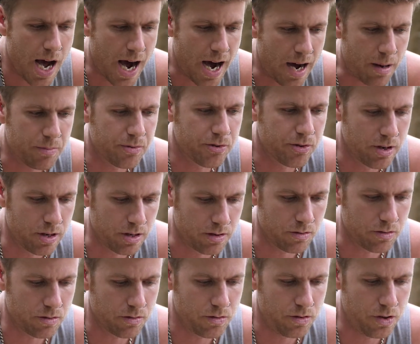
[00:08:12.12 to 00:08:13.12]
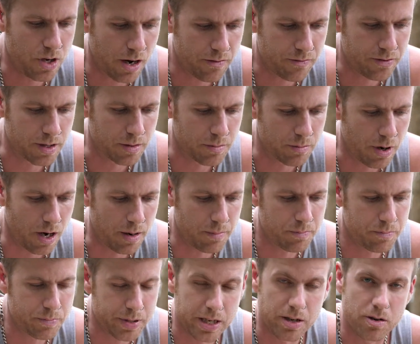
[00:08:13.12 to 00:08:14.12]
absolute nothing but
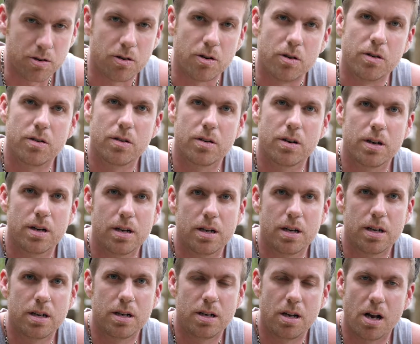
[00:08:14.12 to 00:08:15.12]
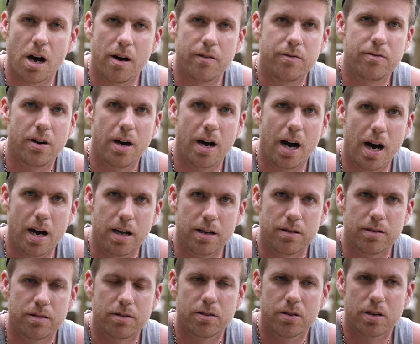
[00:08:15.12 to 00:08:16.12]
pure love,
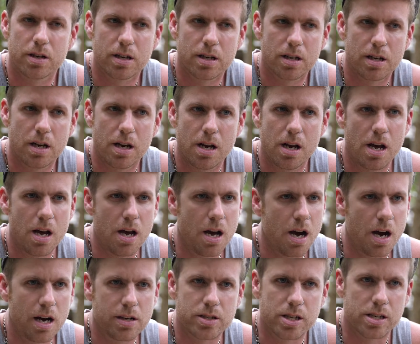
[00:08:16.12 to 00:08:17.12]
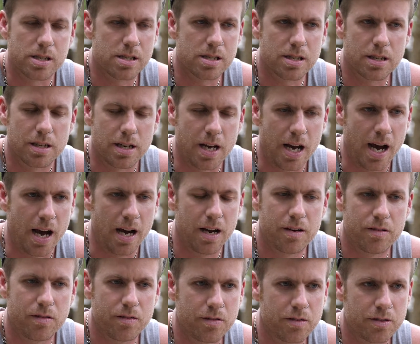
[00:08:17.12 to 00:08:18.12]
and just
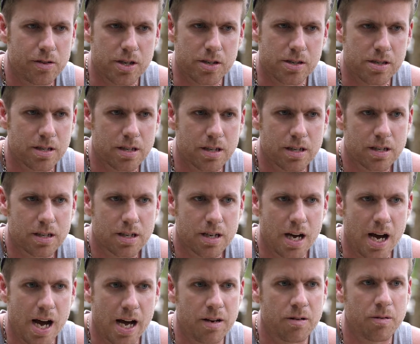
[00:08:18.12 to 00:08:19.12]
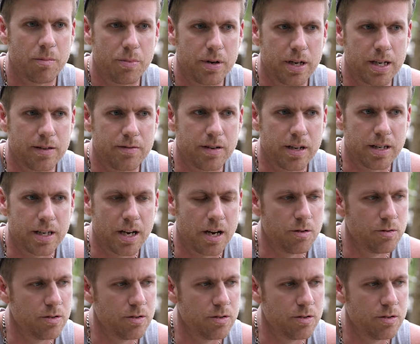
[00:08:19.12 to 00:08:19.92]
cannot believe it.